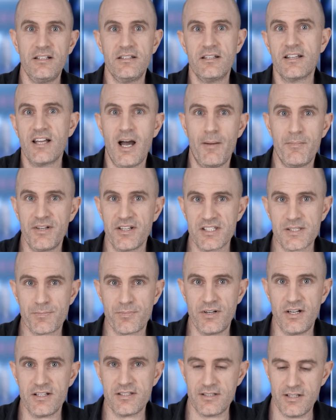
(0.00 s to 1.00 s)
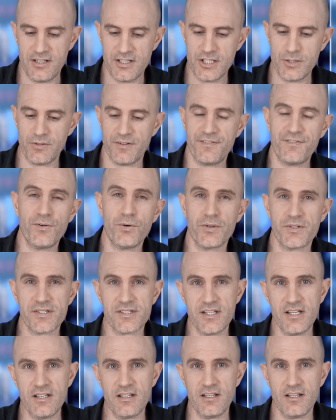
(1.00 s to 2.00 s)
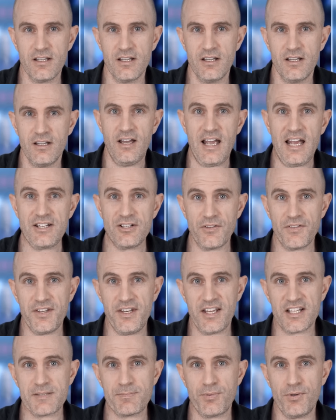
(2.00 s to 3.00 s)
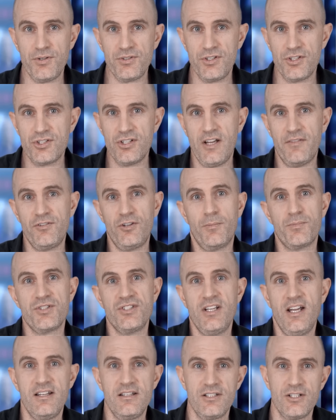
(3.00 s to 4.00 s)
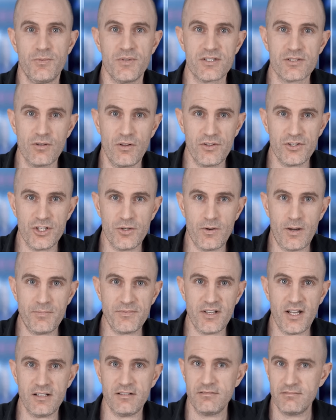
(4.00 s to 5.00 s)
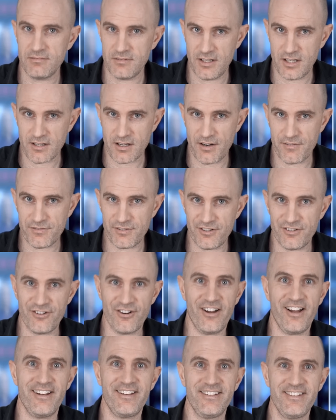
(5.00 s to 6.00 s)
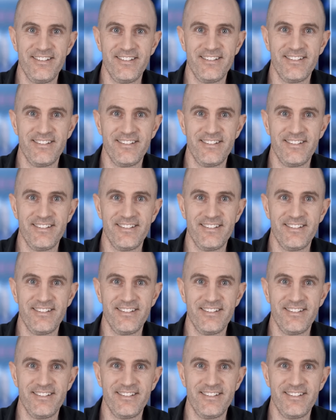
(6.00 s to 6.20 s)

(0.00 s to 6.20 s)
it into Garmin Express, do a force sync, and on the next boot, you should have an option there to install the new update and go for a ride.